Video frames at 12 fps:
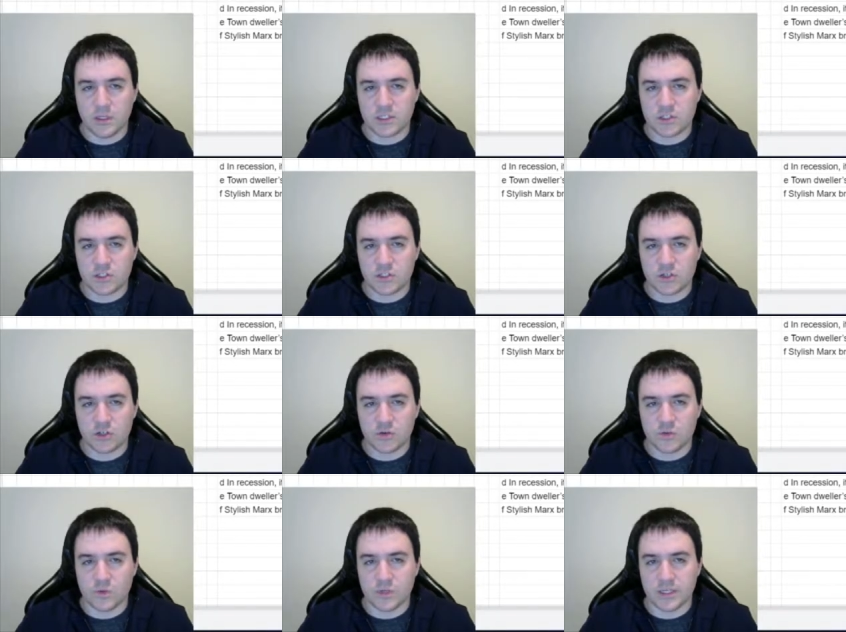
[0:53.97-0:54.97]
Let's
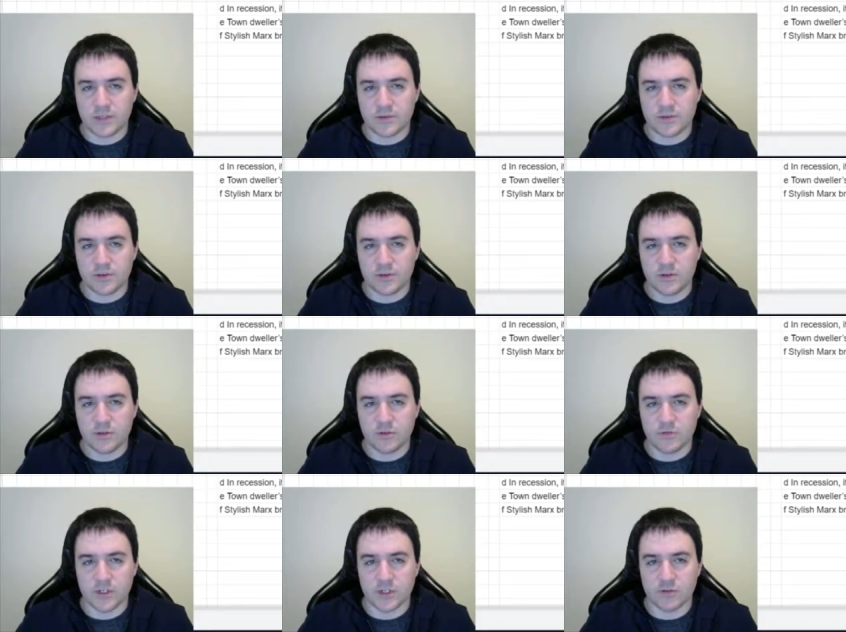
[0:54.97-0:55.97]
start with
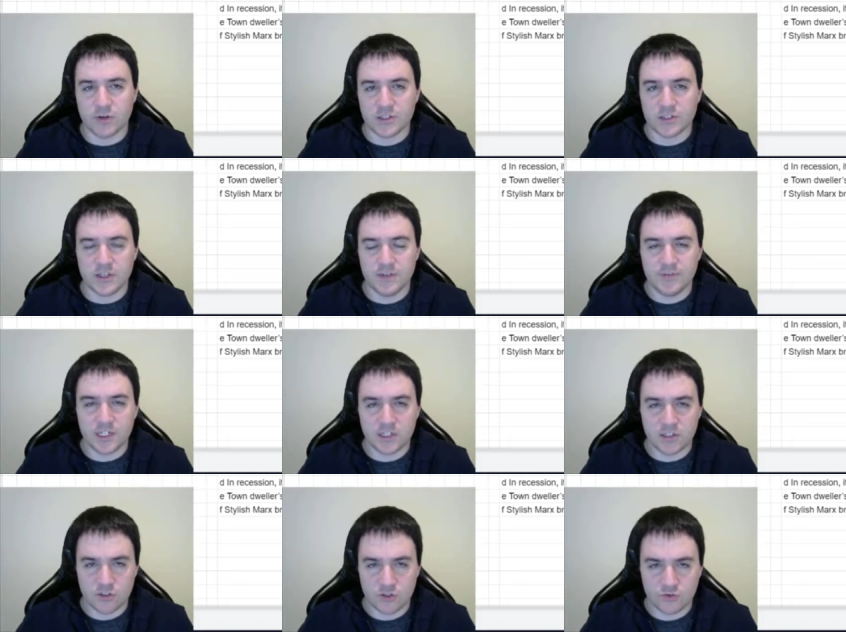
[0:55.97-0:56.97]
three across.
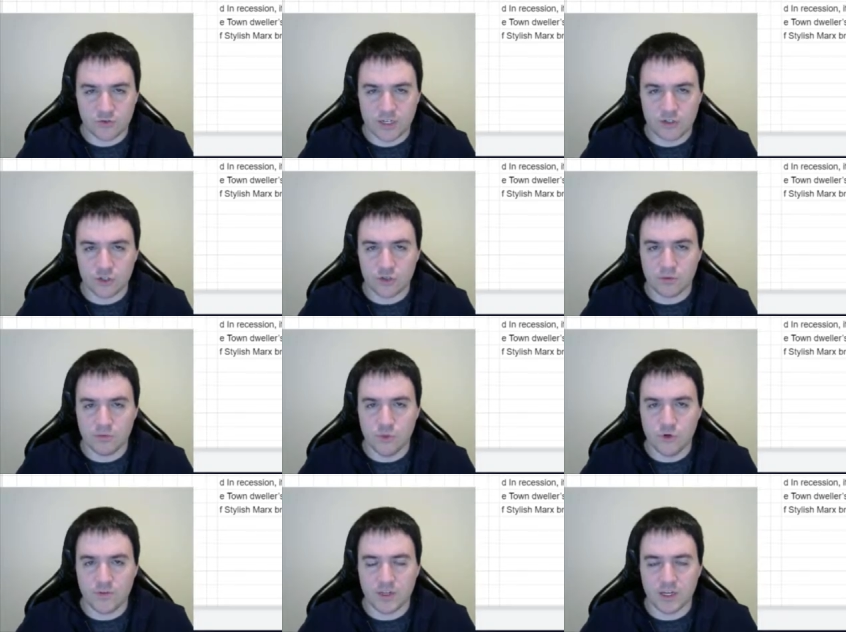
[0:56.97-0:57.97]
Evict a stranger
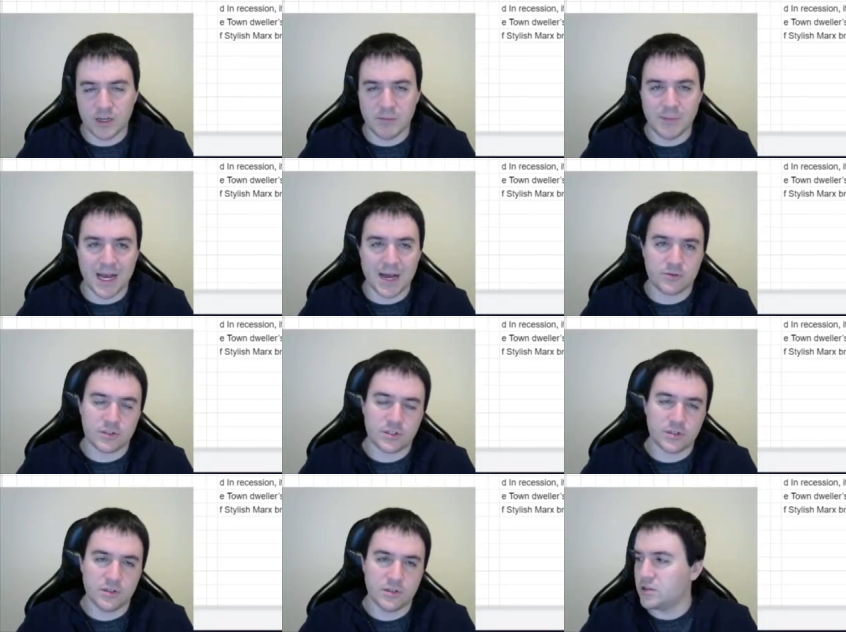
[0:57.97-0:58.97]
moving
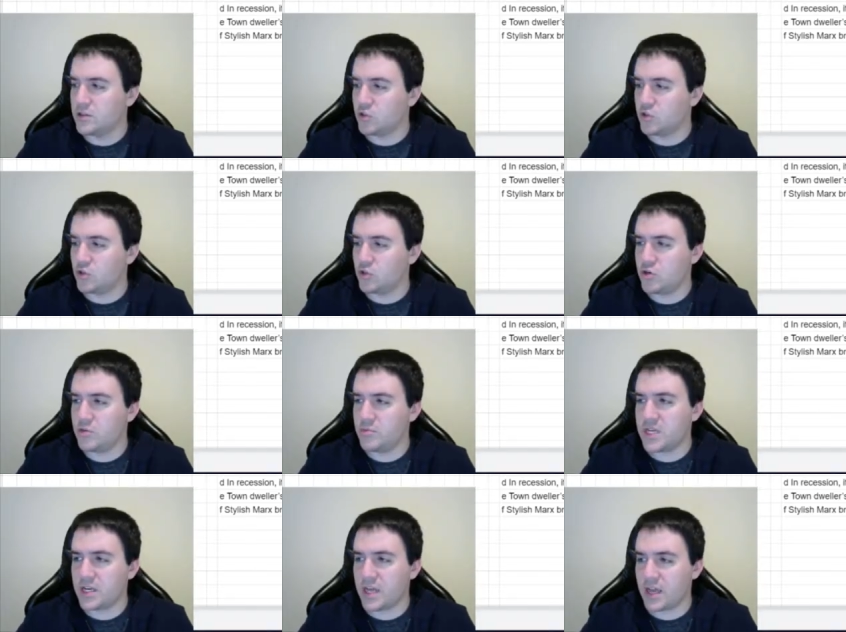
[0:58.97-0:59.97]
about. This could
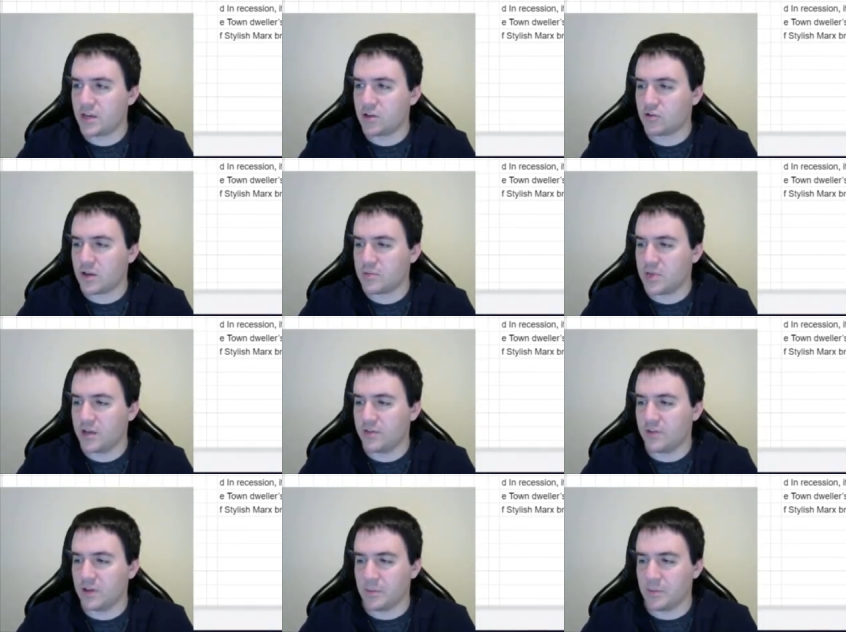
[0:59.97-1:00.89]
be an anagram of